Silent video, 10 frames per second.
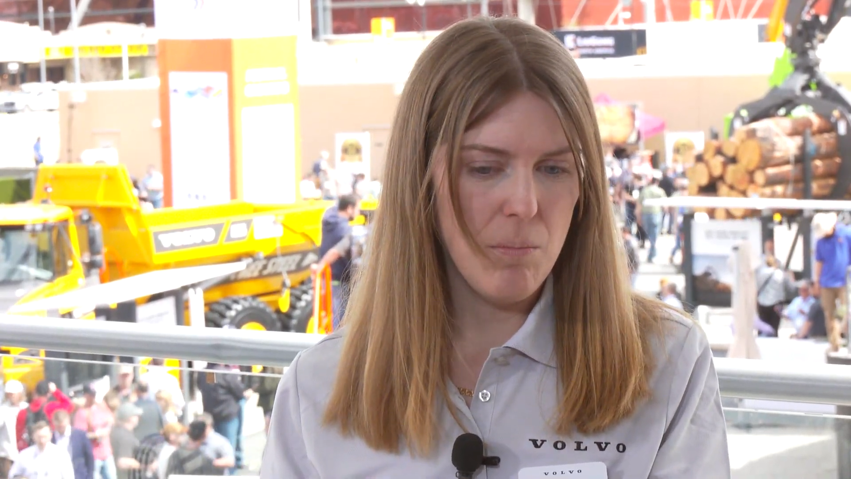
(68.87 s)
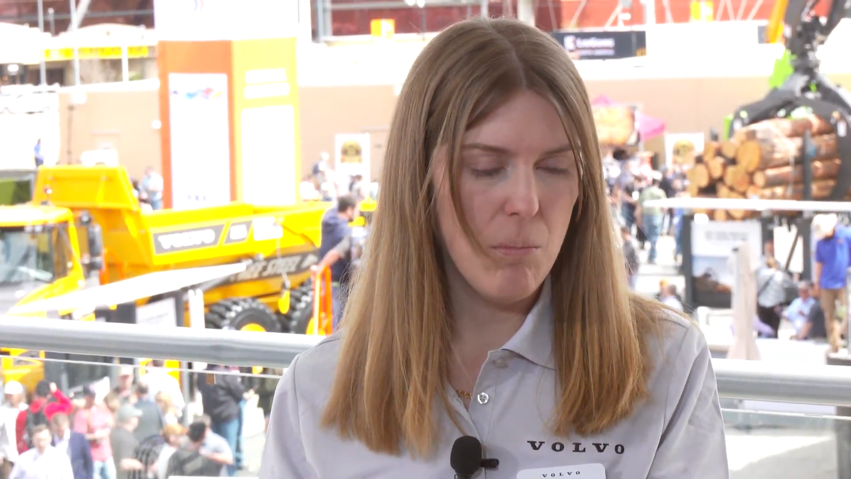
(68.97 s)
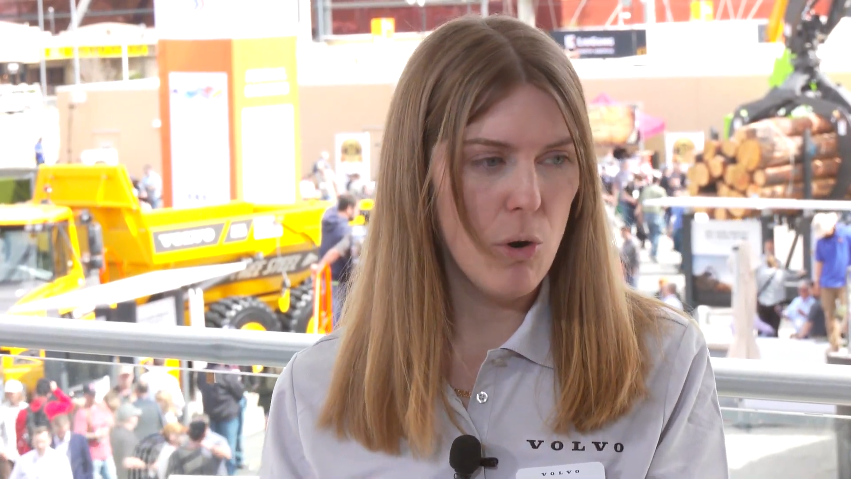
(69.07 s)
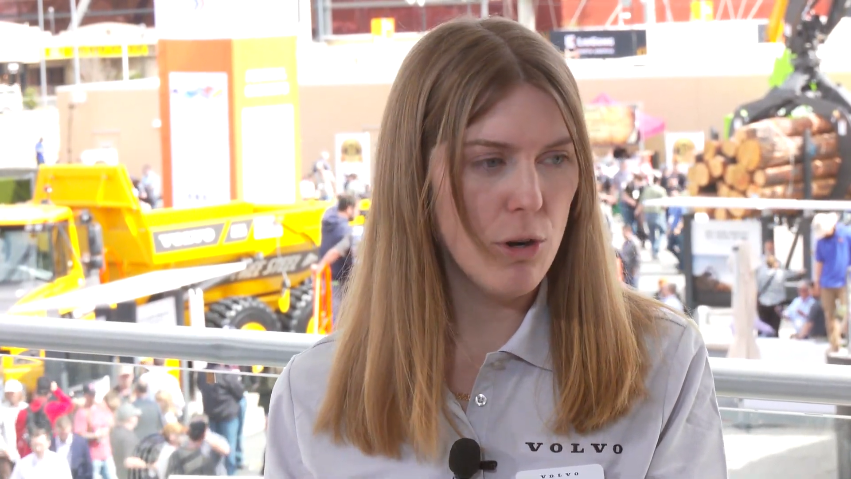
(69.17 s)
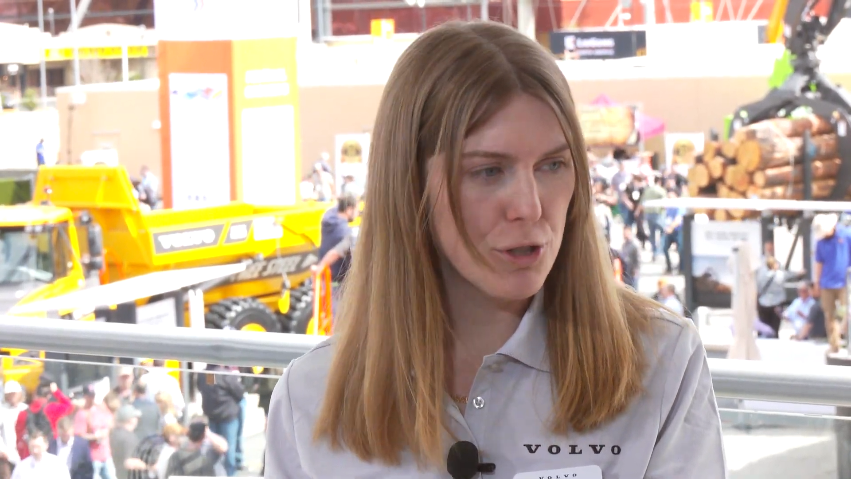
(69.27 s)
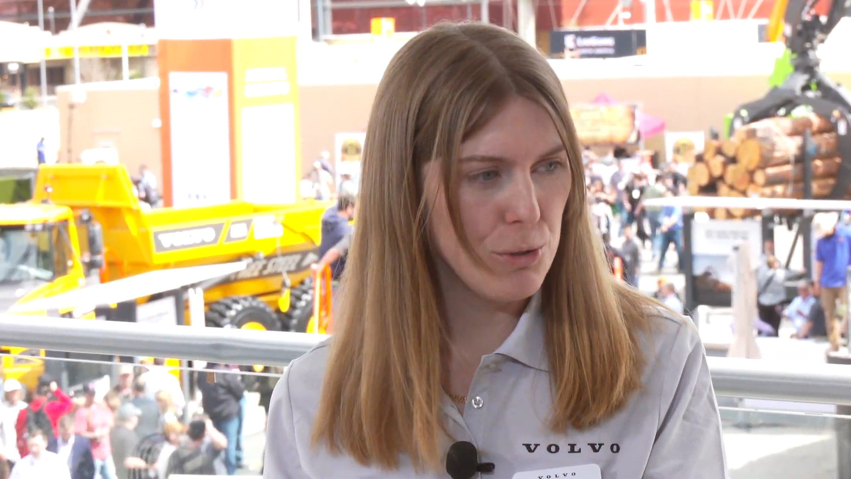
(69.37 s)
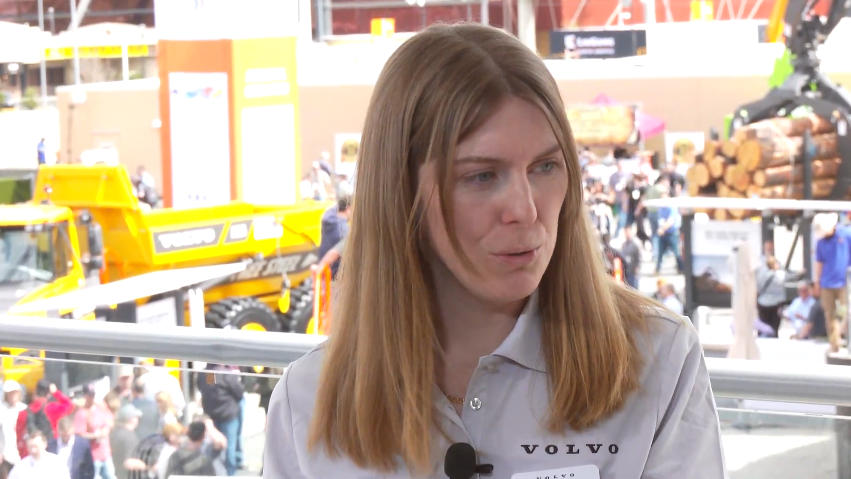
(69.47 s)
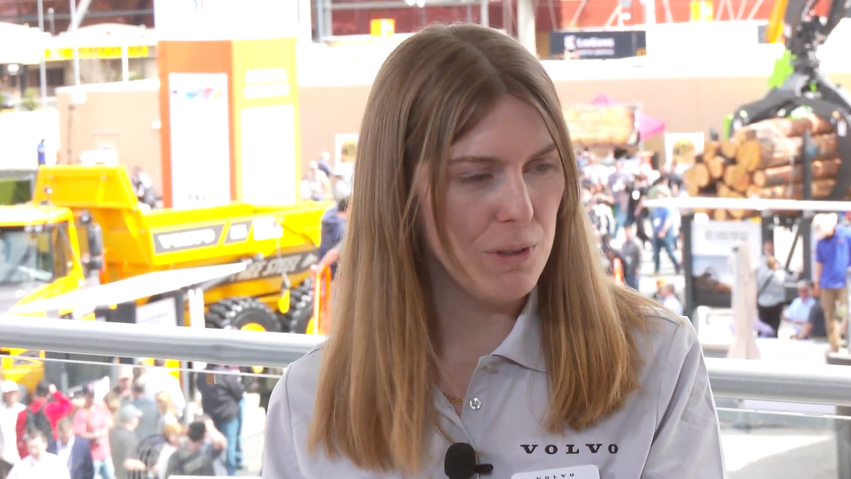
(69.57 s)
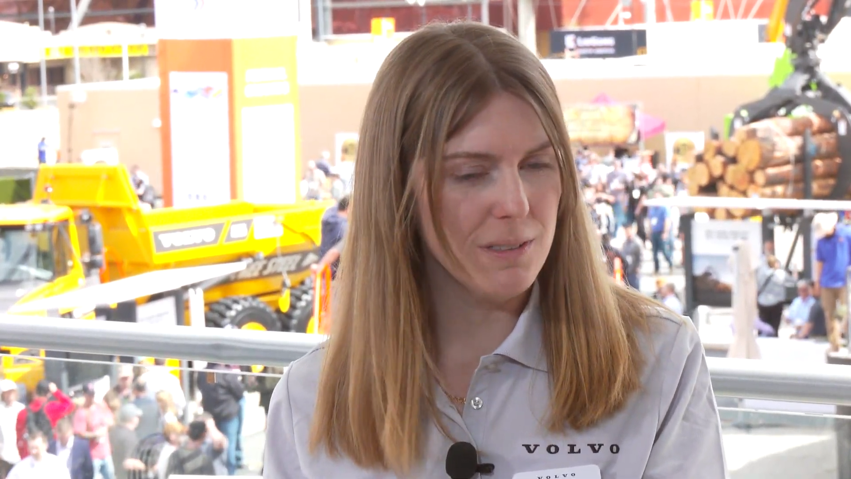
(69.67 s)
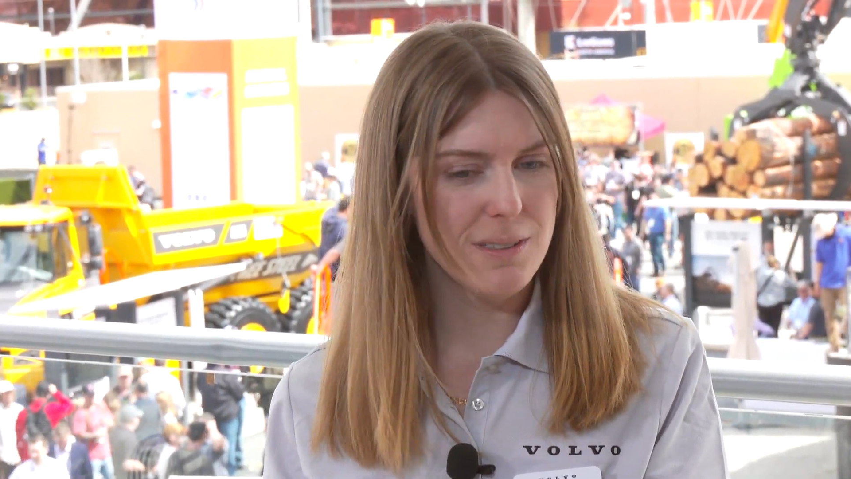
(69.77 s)
more
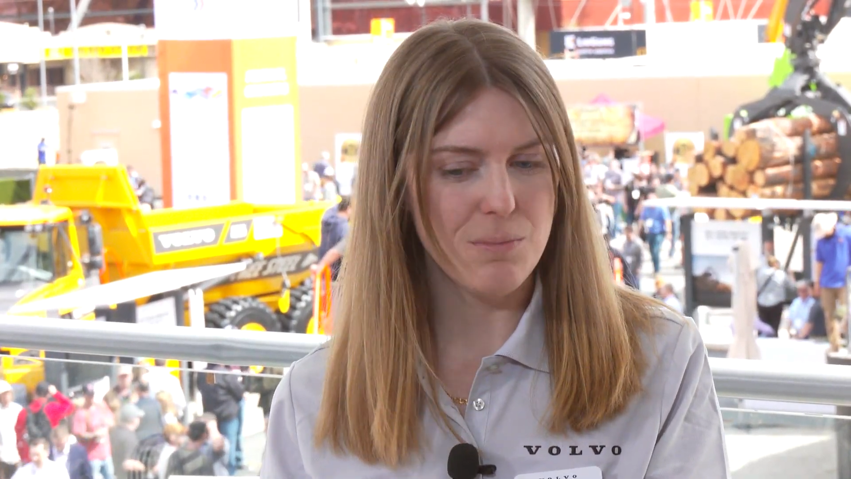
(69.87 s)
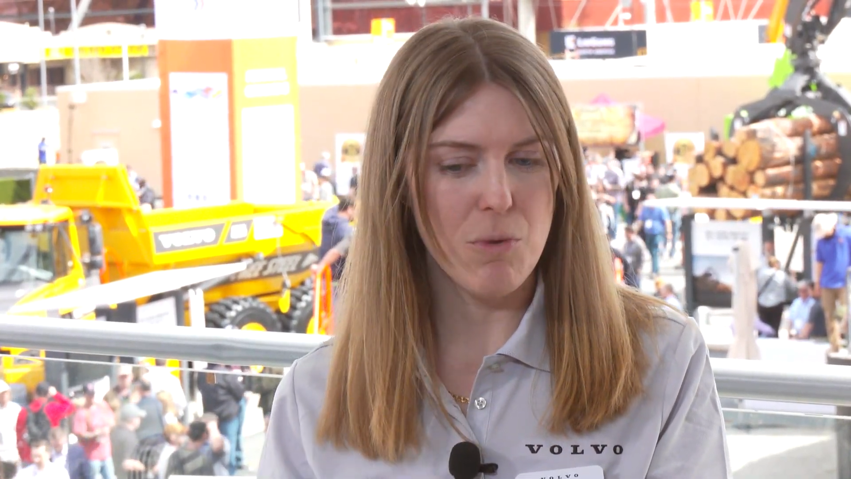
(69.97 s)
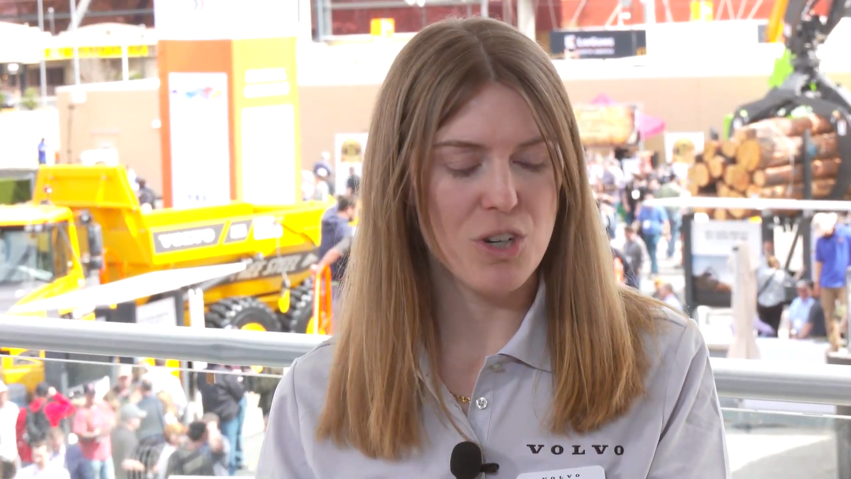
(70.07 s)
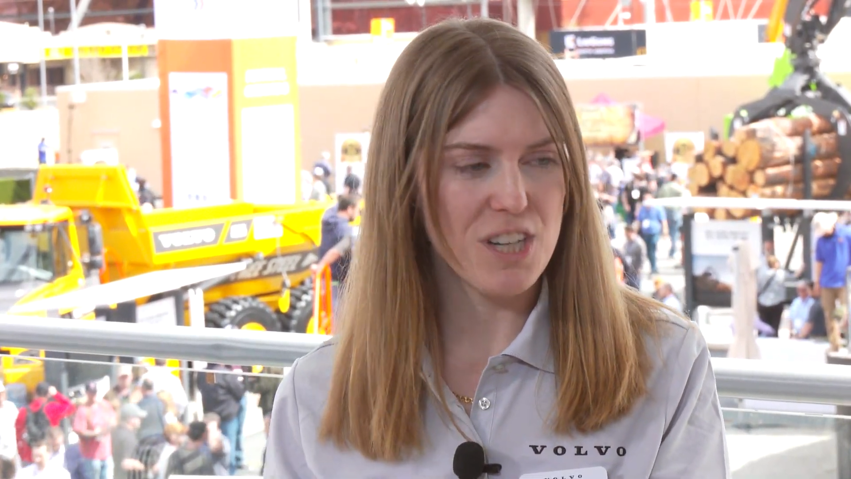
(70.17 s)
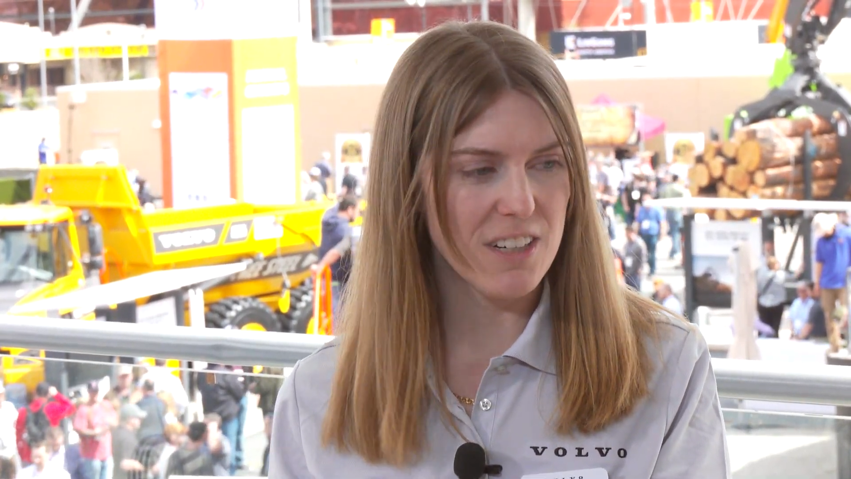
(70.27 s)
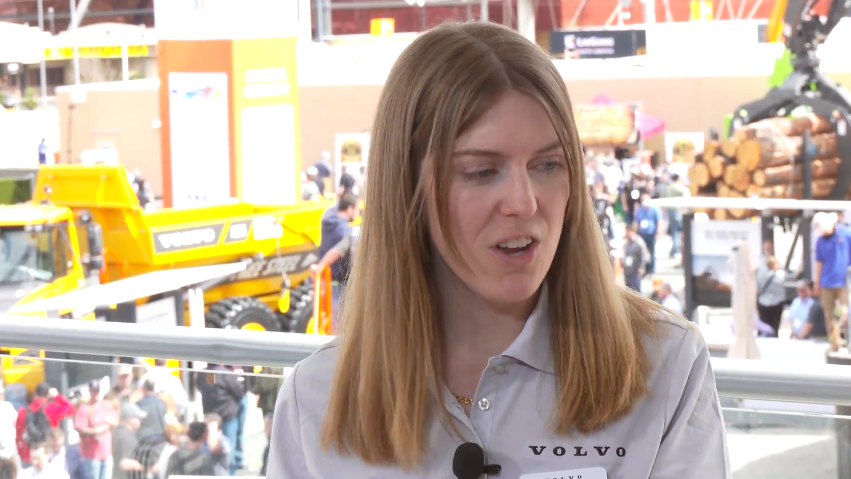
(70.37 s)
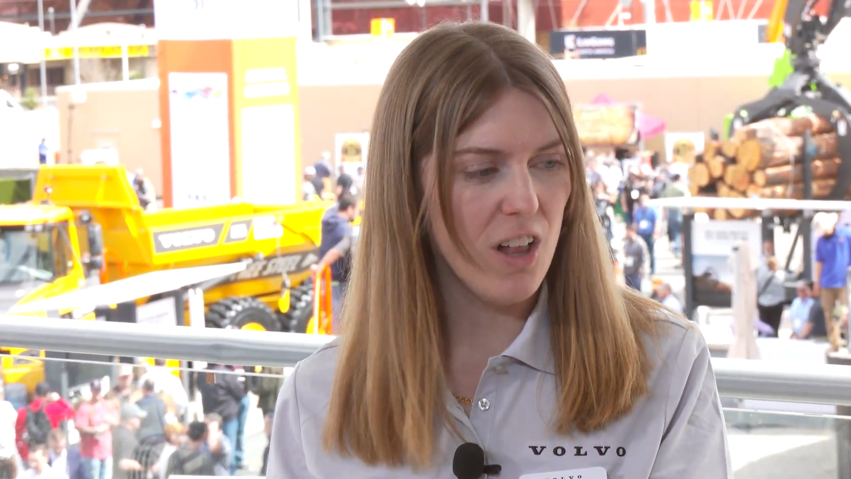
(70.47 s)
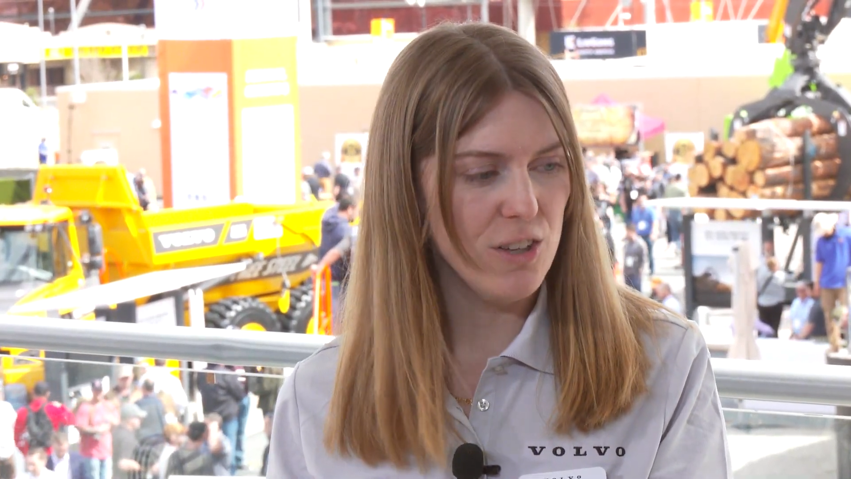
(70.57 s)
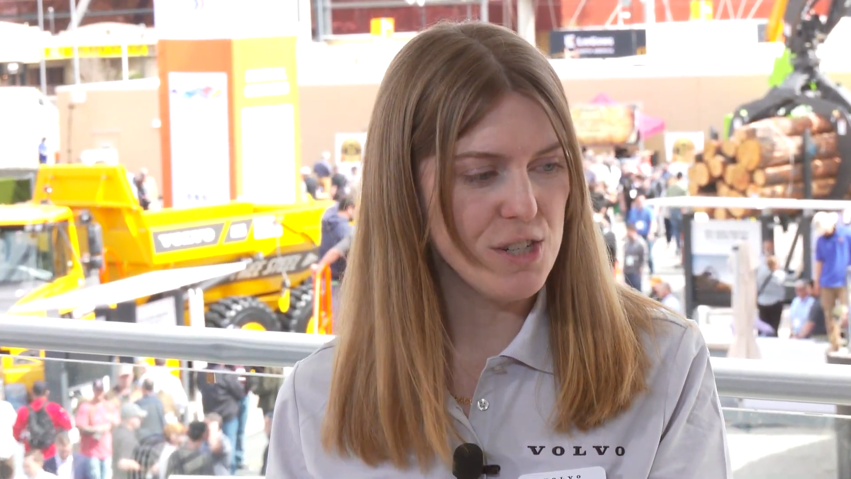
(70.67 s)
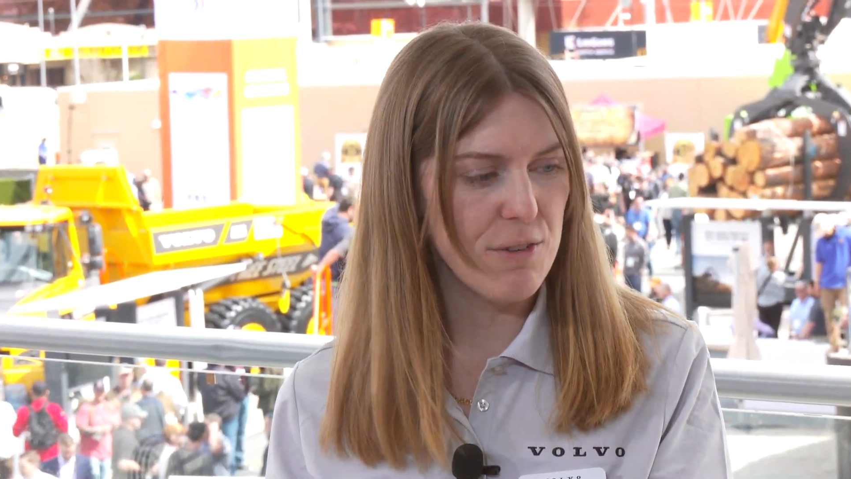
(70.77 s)
tools, more
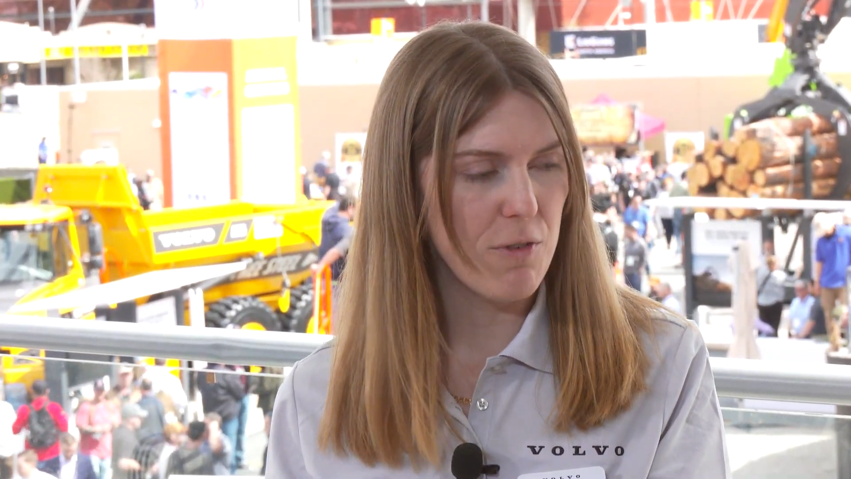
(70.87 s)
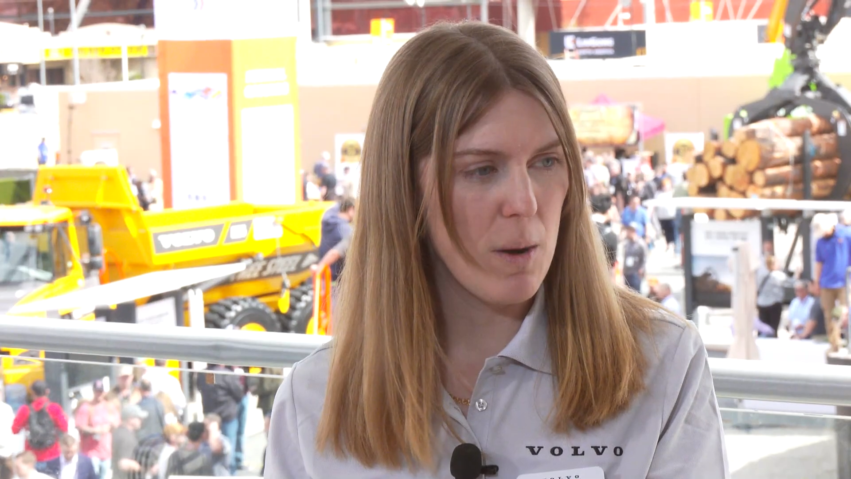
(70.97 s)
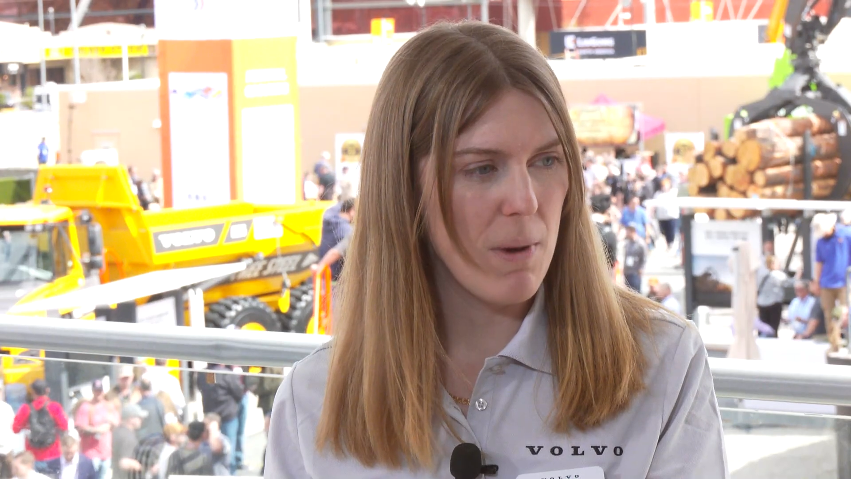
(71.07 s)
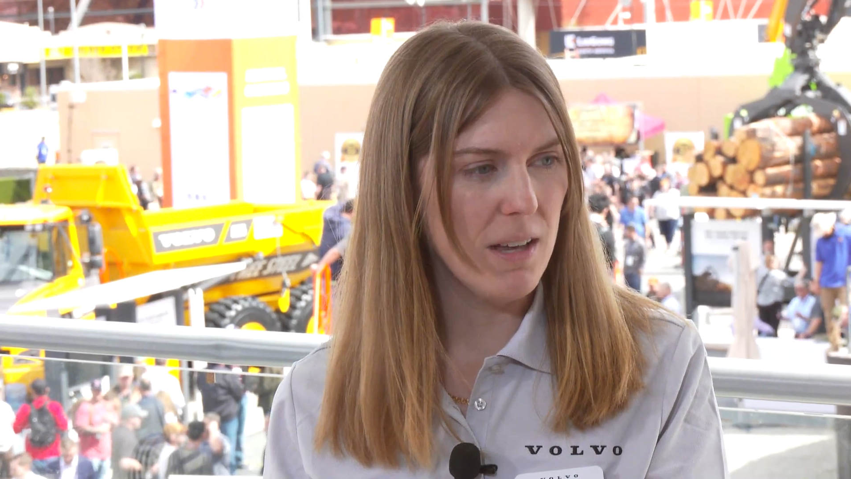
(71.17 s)
technology from